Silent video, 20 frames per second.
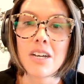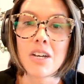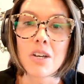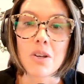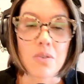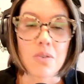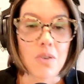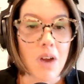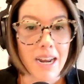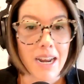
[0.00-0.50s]

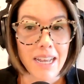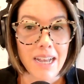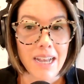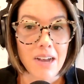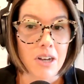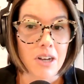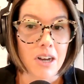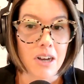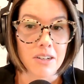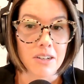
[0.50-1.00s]
Chronic
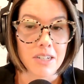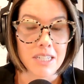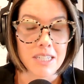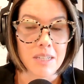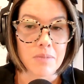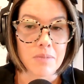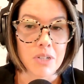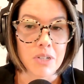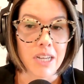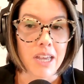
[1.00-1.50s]
alcohol
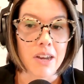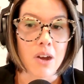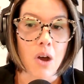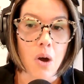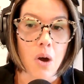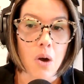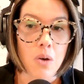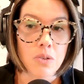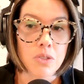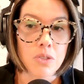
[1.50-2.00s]
consumption can
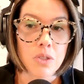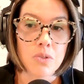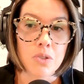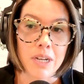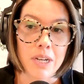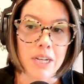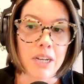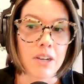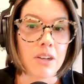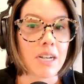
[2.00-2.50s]
also
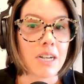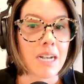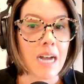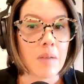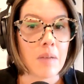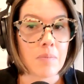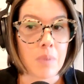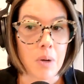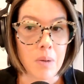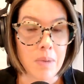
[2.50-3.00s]
trigger
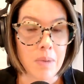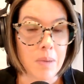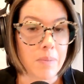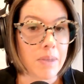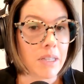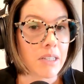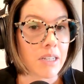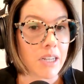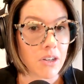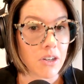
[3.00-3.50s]
gut
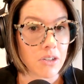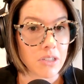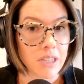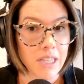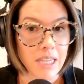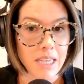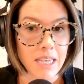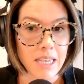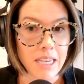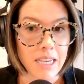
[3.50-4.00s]
permeability or
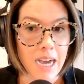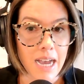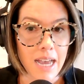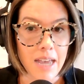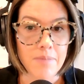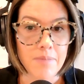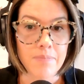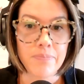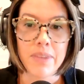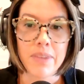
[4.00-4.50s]
leaky
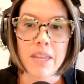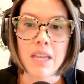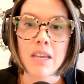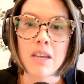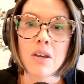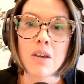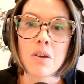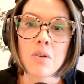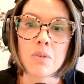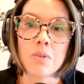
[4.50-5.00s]
gut,
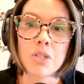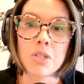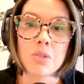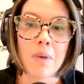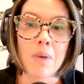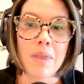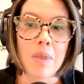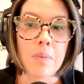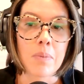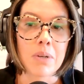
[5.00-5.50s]
which is
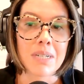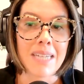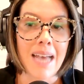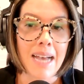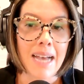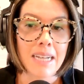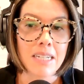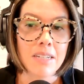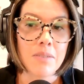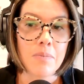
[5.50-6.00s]
when the
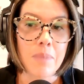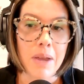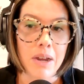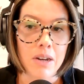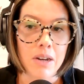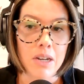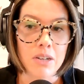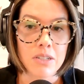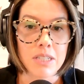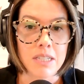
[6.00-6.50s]
protective
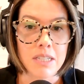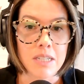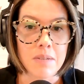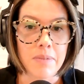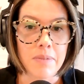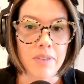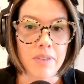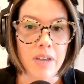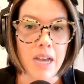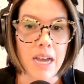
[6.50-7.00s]
barrier system
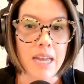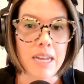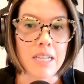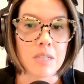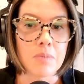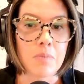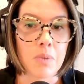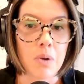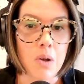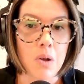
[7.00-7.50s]
of the gut
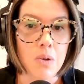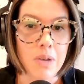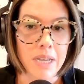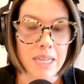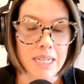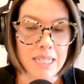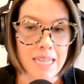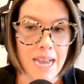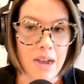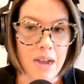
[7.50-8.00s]
is
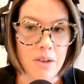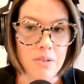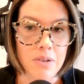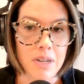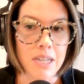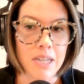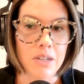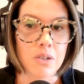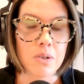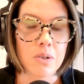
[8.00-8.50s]
broken down,
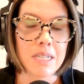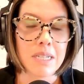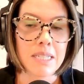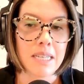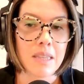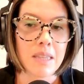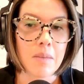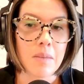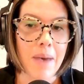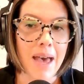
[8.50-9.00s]

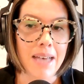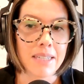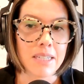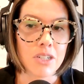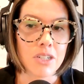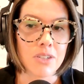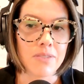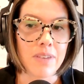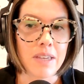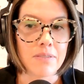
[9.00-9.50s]
increasing the
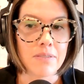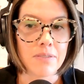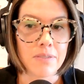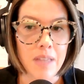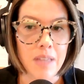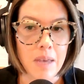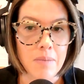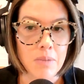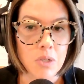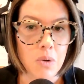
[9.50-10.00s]
passage of
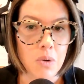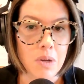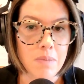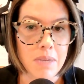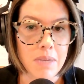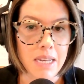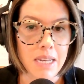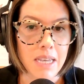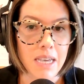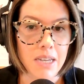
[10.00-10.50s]
inflammatory
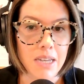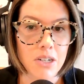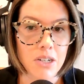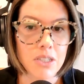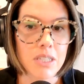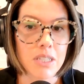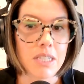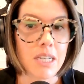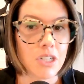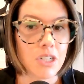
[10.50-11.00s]

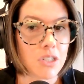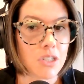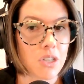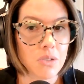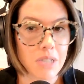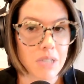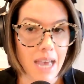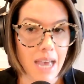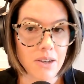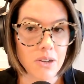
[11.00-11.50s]
mediators such as
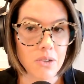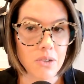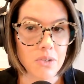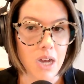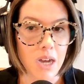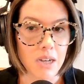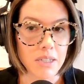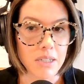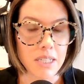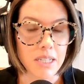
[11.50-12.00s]
those
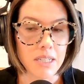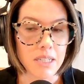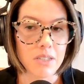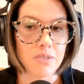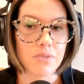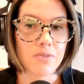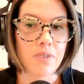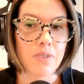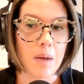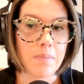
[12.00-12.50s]
endotoxins
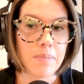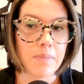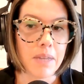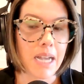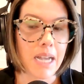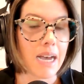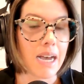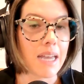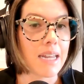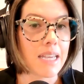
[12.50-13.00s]
from the
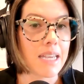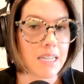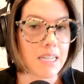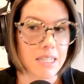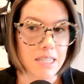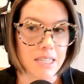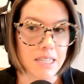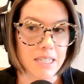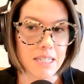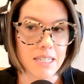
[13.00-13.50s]
gut
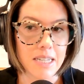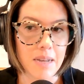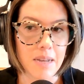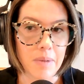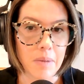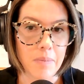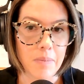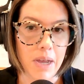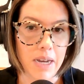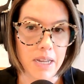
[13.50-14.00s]
into the
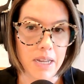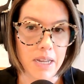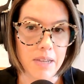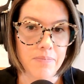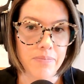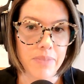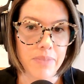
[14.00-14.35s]
systemic body.